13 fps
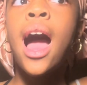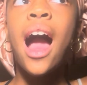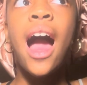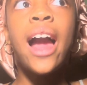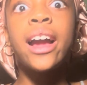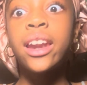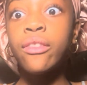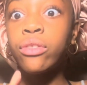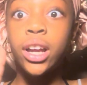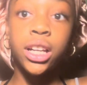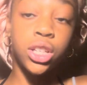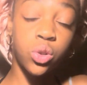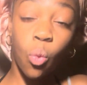I cannot
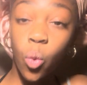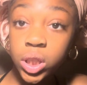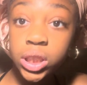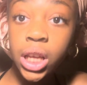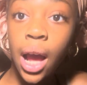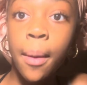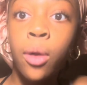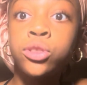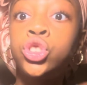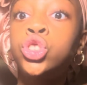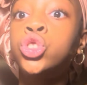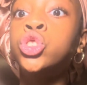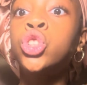forget this one time. I was
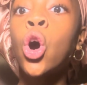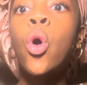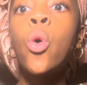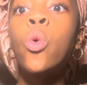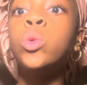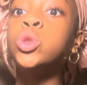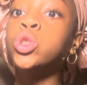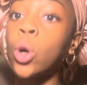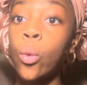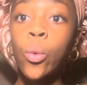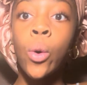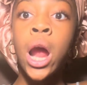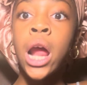so
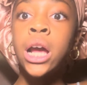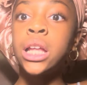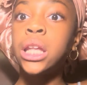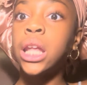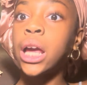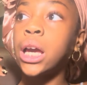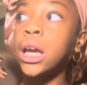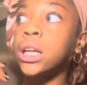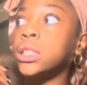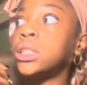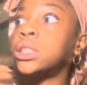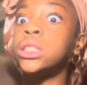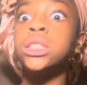like
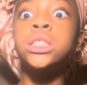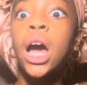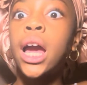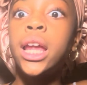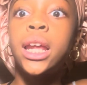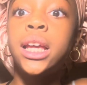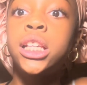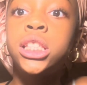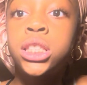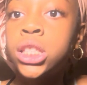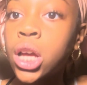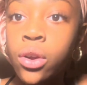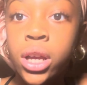excited and
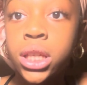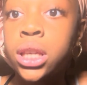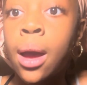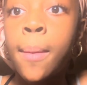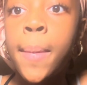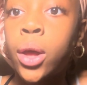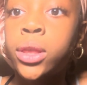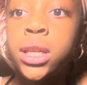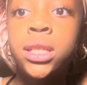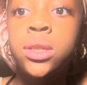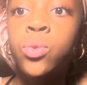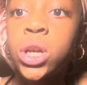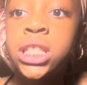serious about this
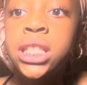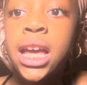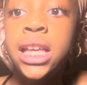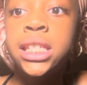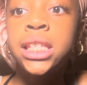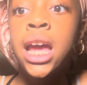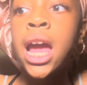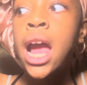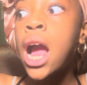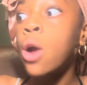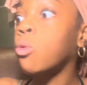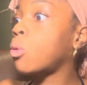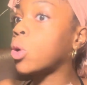one test.
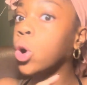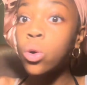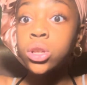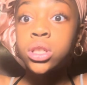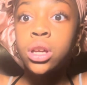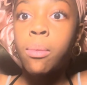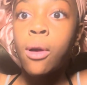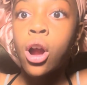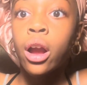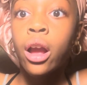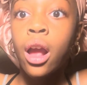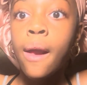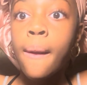We were going to the park.
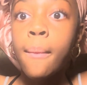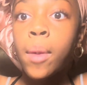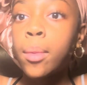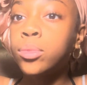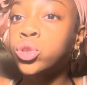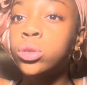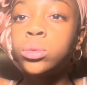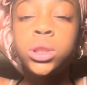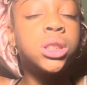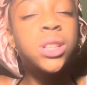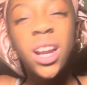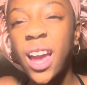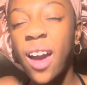Mom told me to
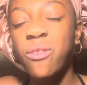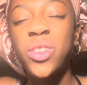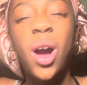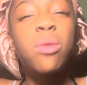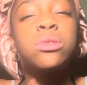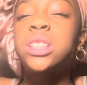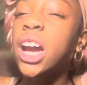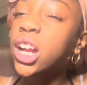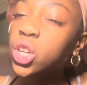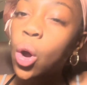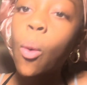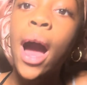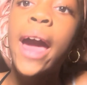study after. I was like,
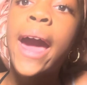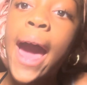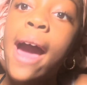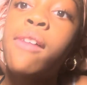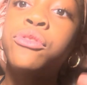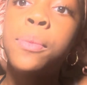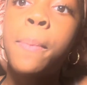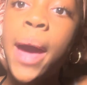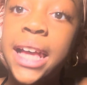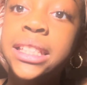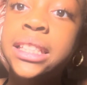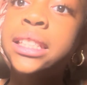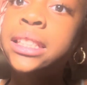no, I have to
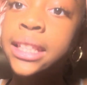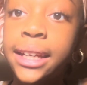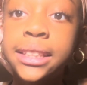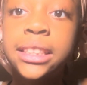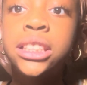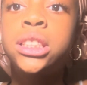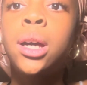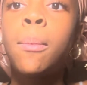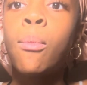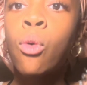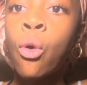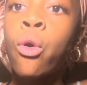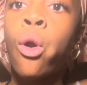pass this test. It's
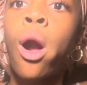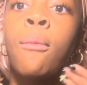tomorrow.